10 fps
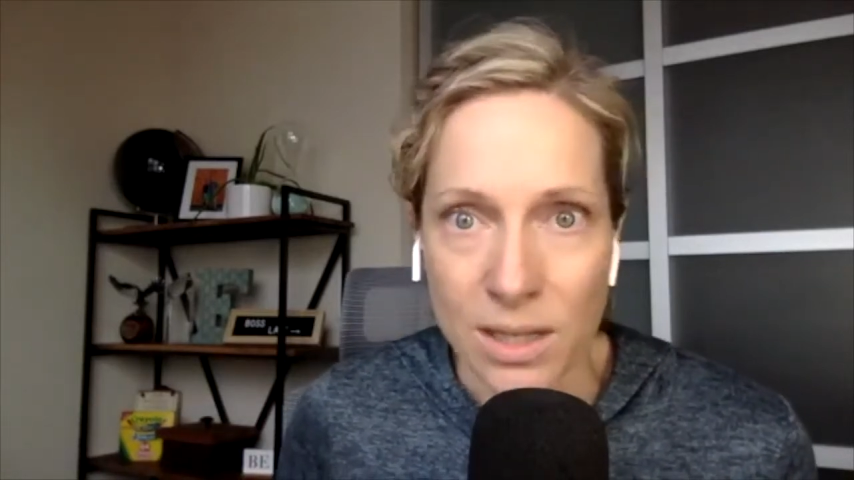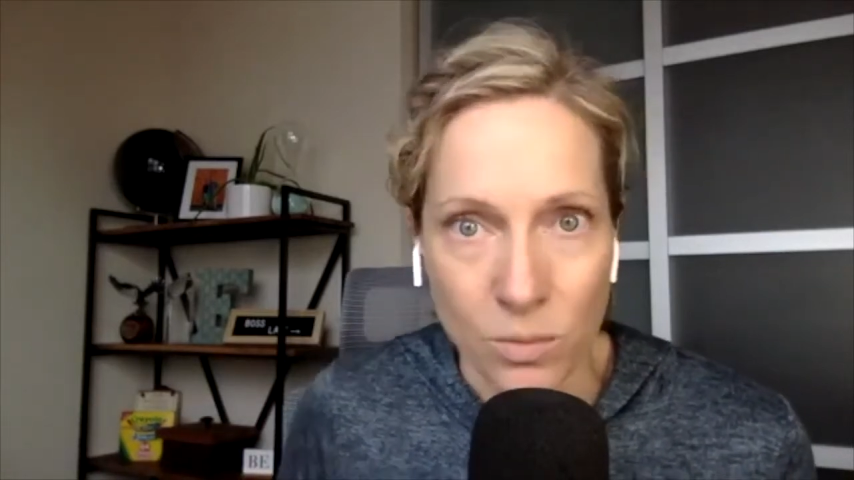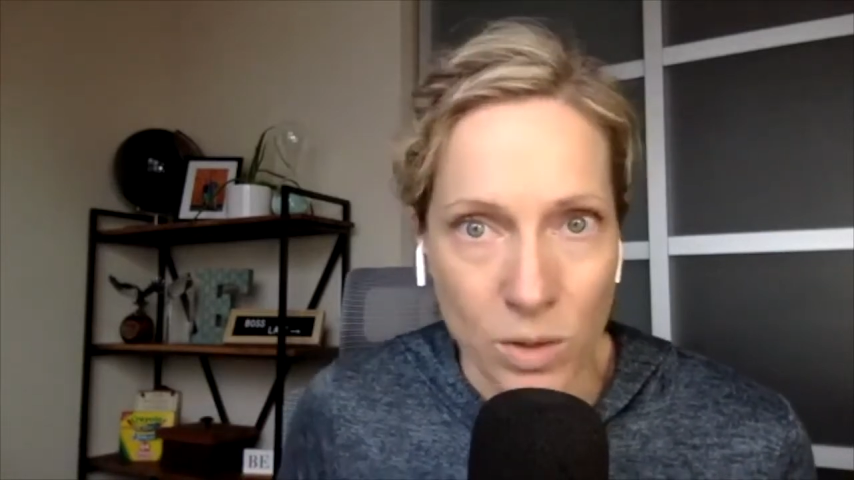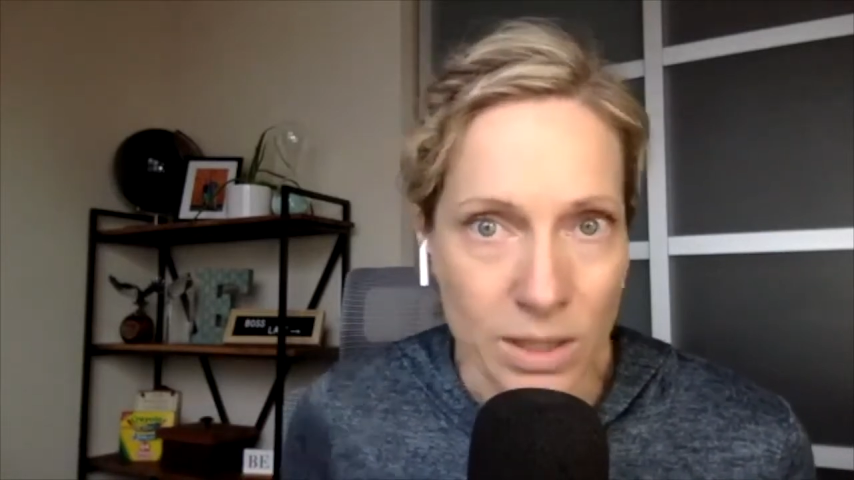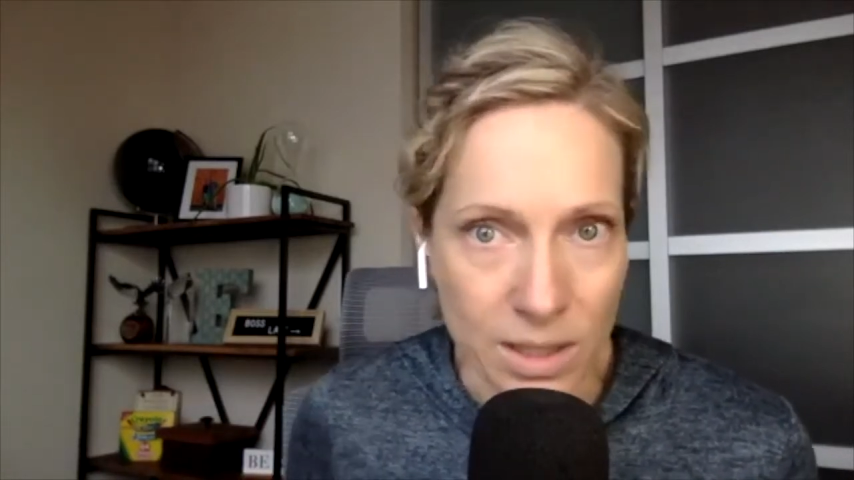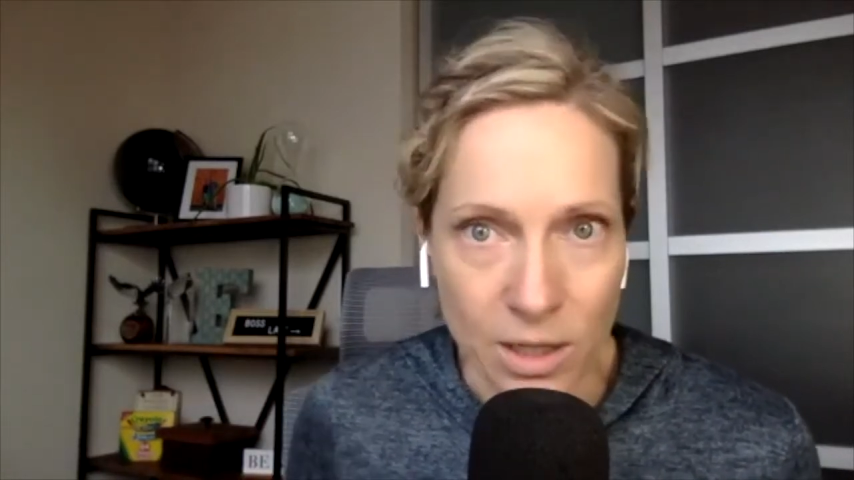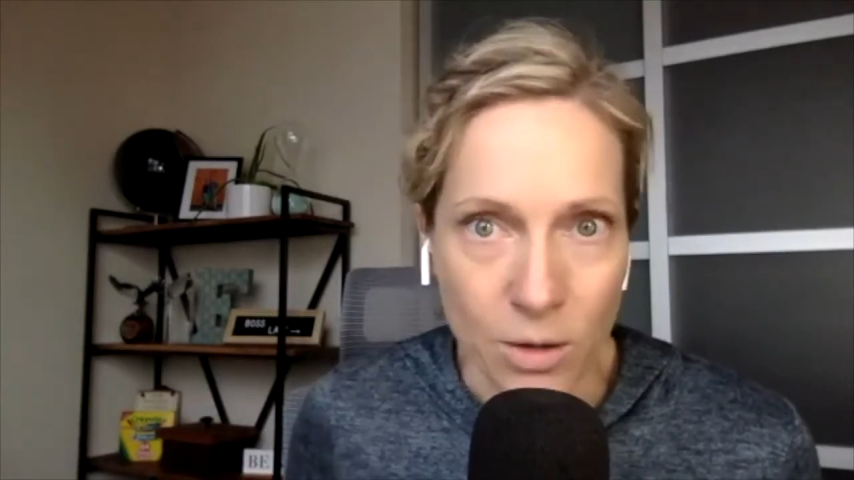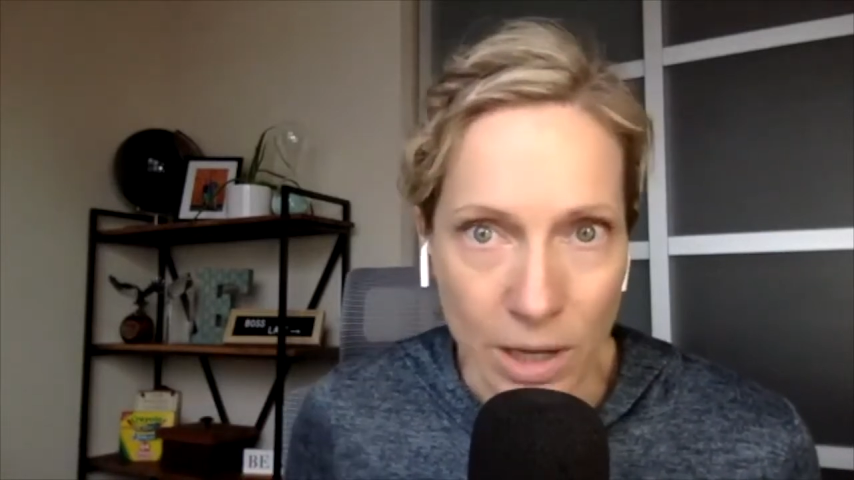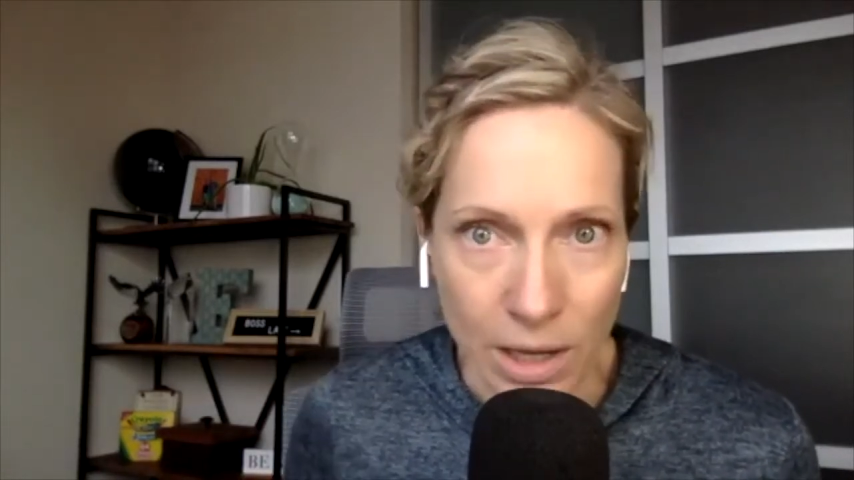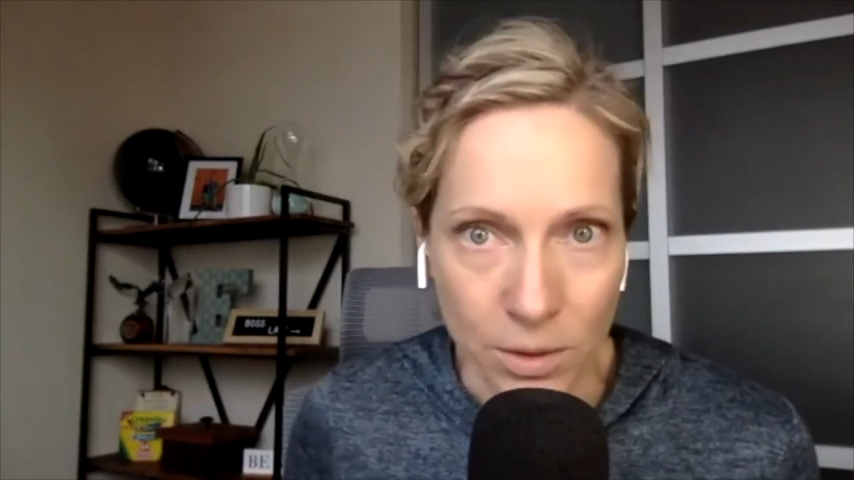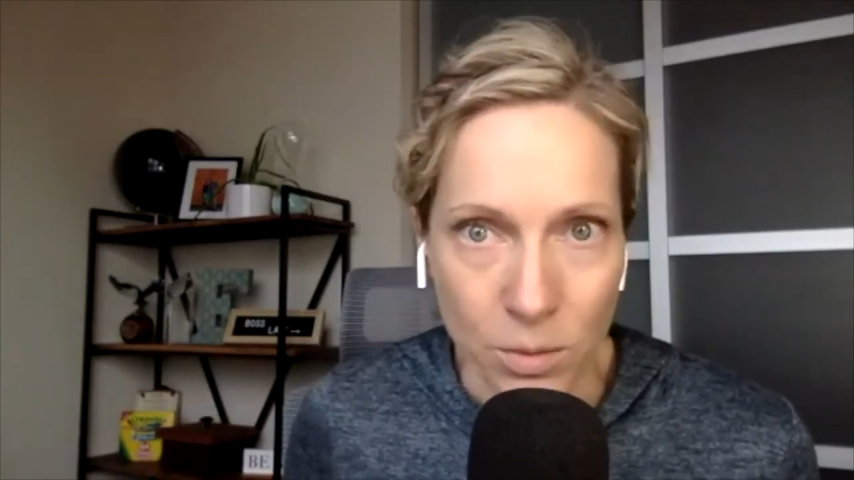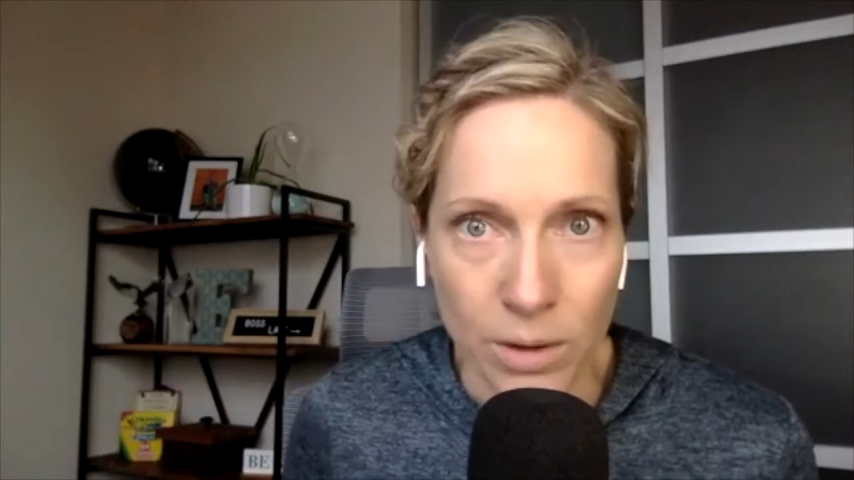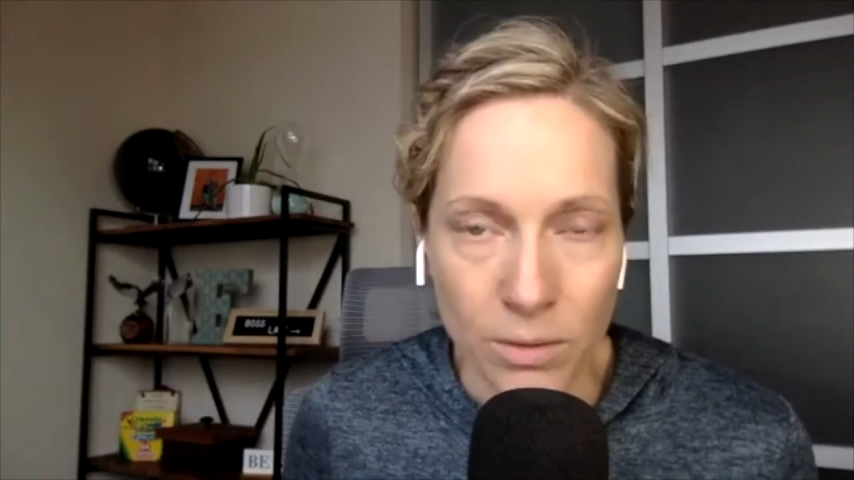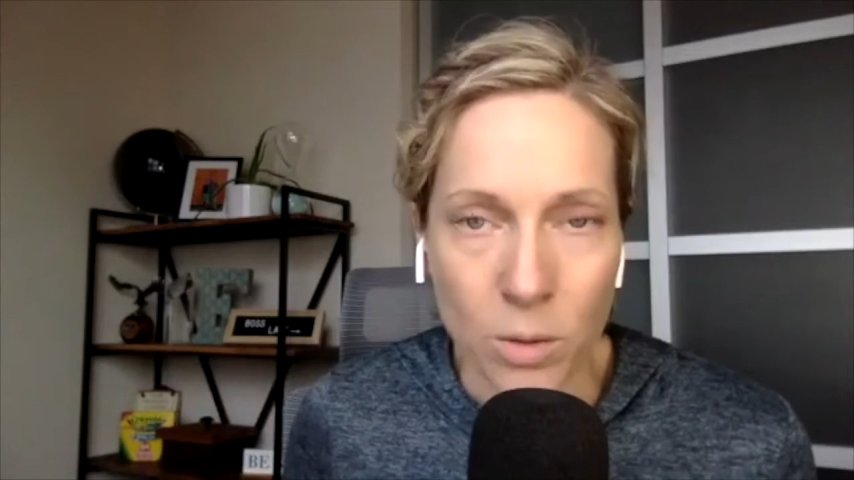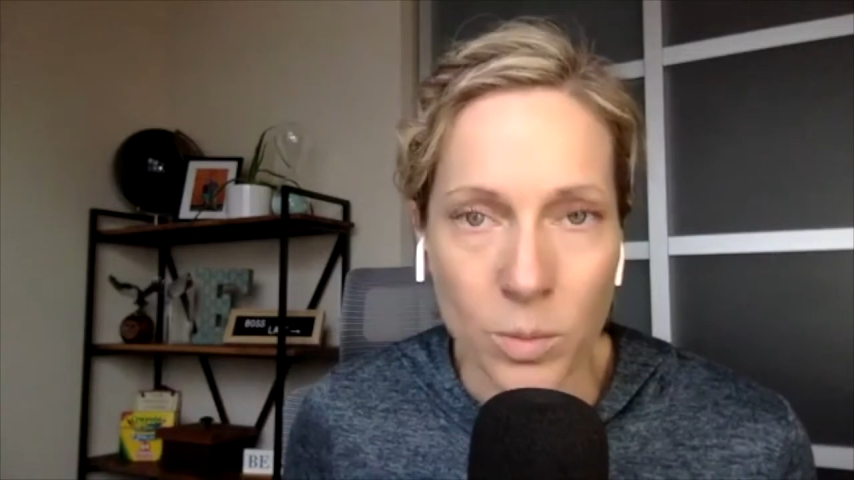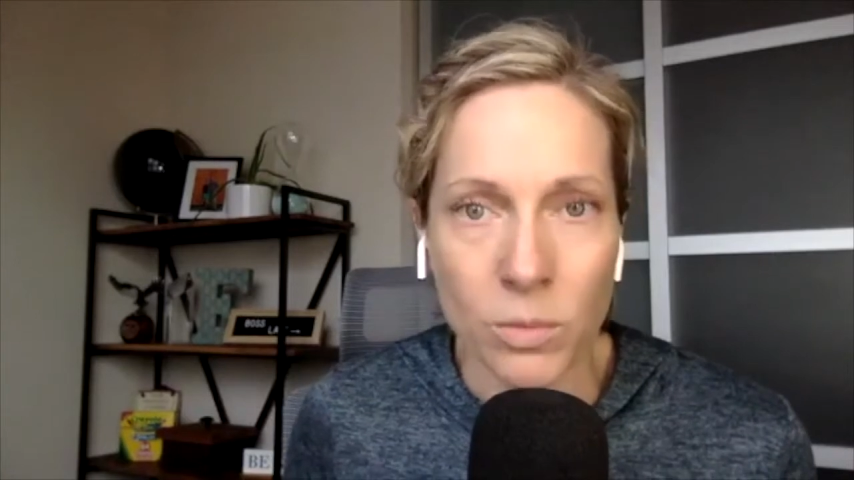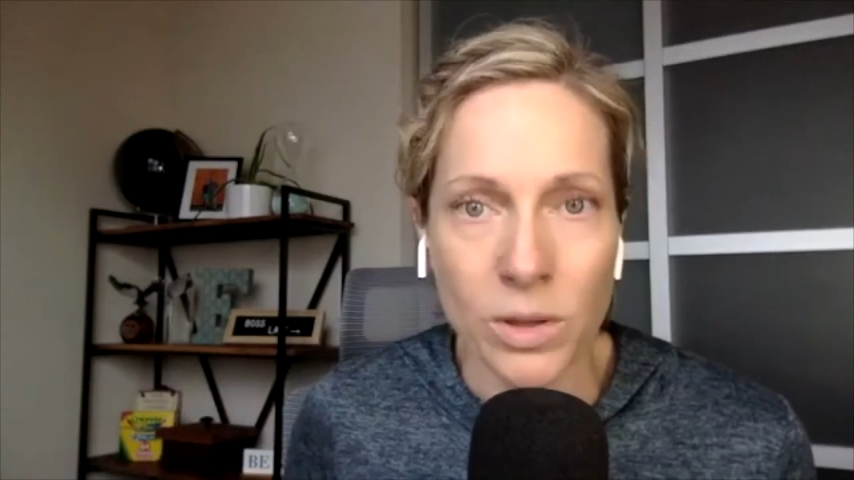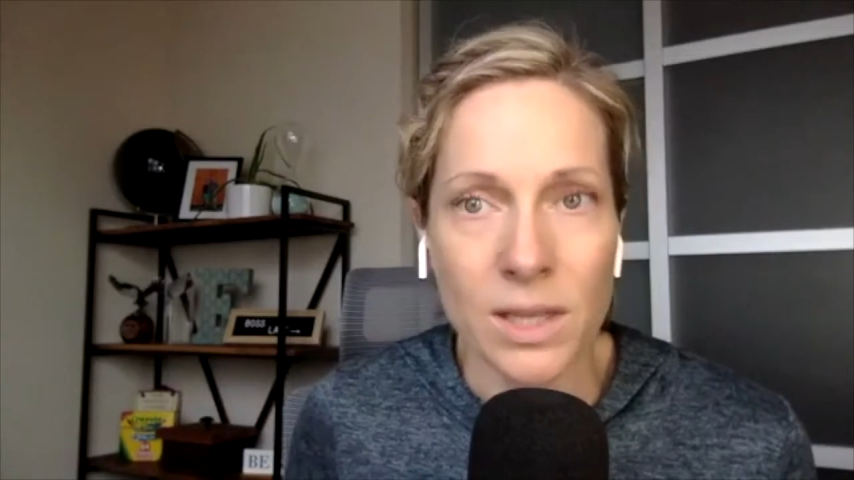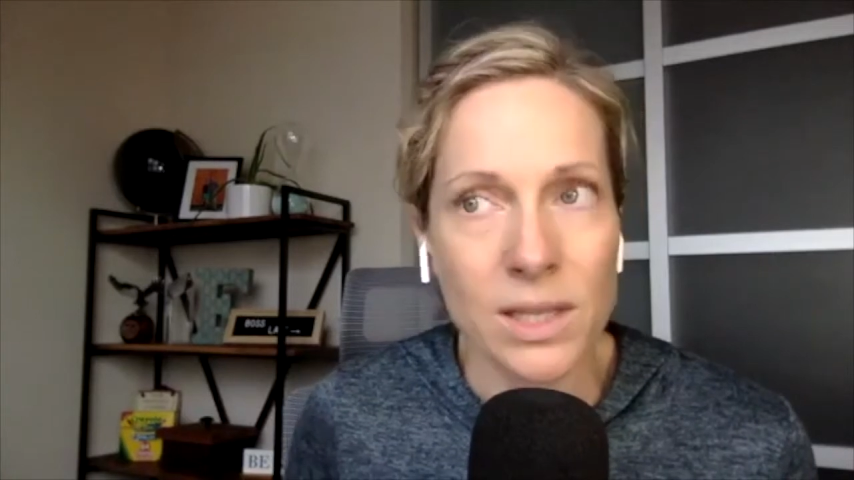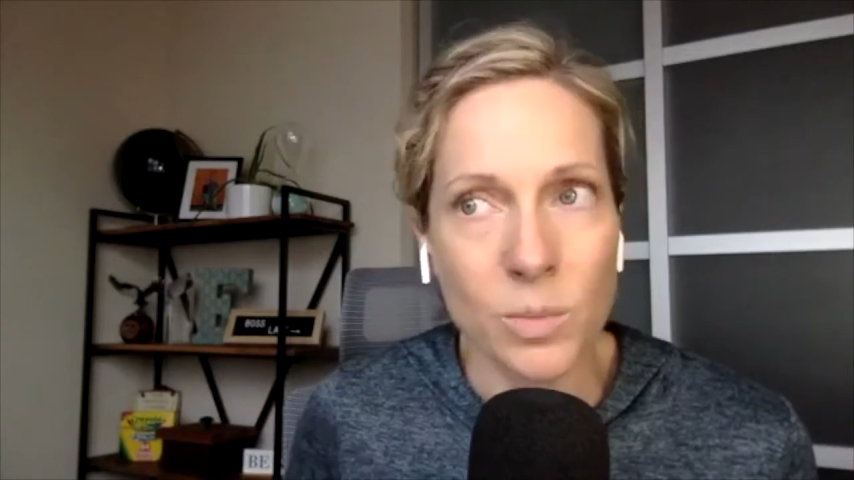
and what's, a healthy way of coping with this.